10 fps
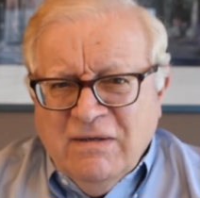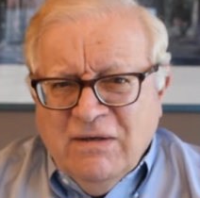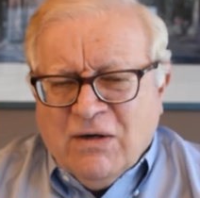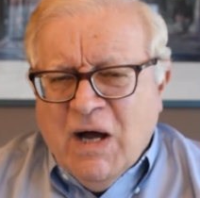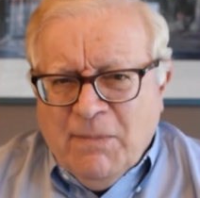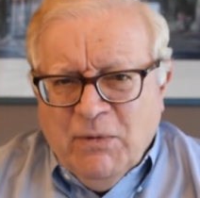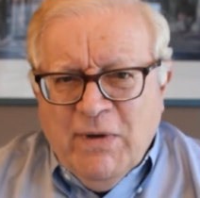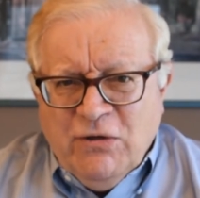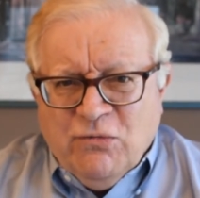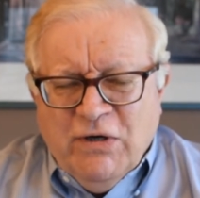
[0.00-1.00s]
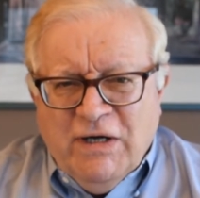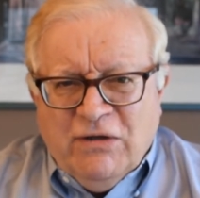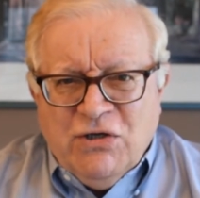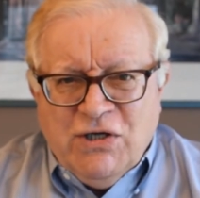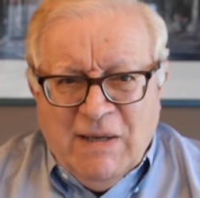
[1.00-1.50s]
They're complementary and at
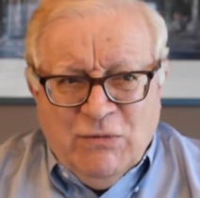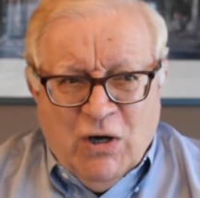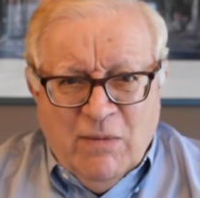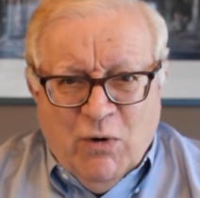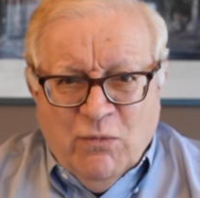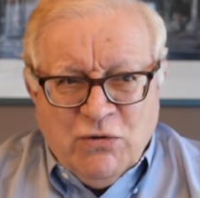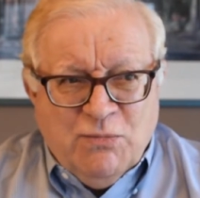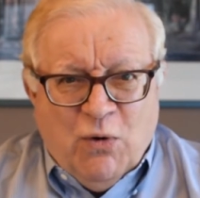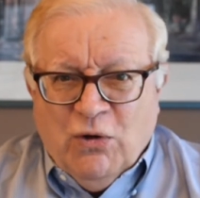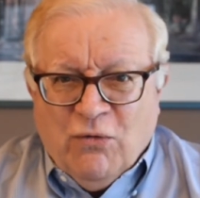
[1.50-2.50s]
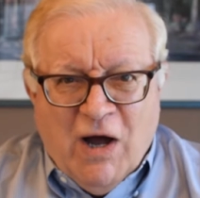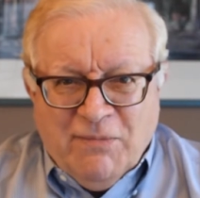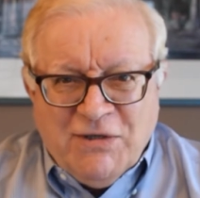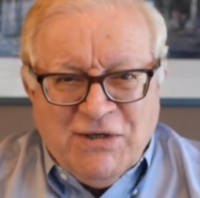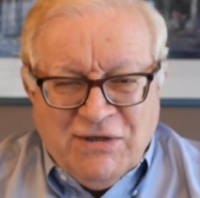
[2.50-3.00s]
the same time almost polar
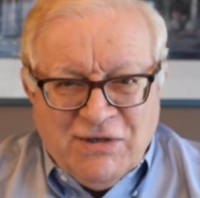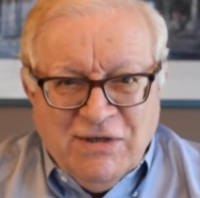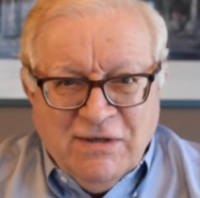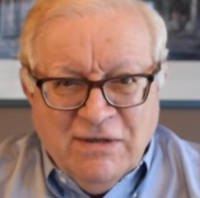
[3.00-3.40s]
opposites.